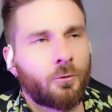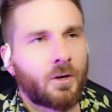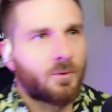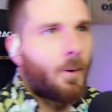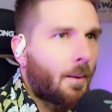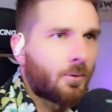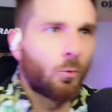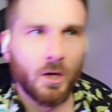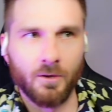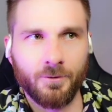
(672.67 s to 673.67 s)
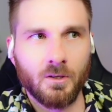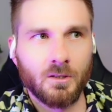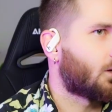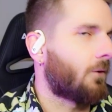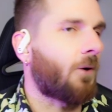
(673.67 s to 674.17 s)
forget the bob and weave.
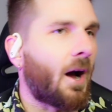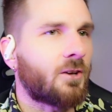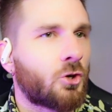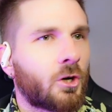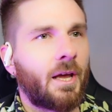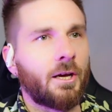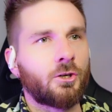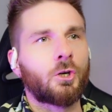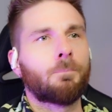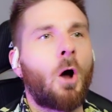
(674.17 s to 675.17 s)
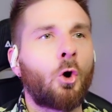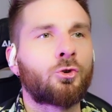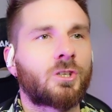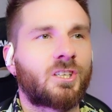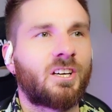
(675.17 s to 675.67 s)
And find your
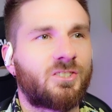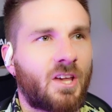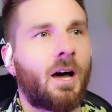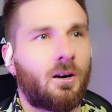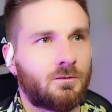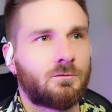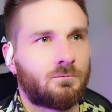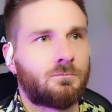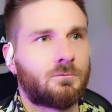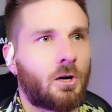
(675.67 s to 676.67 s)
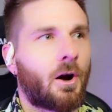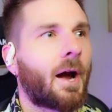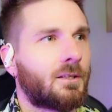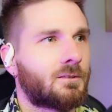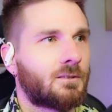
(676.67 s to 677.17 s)
innermost gazelle, all
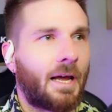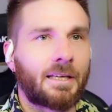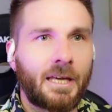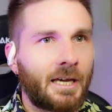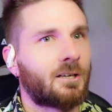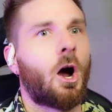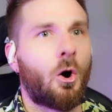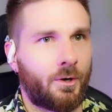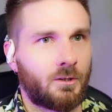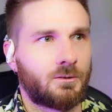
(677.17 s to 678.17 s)
right? And get going.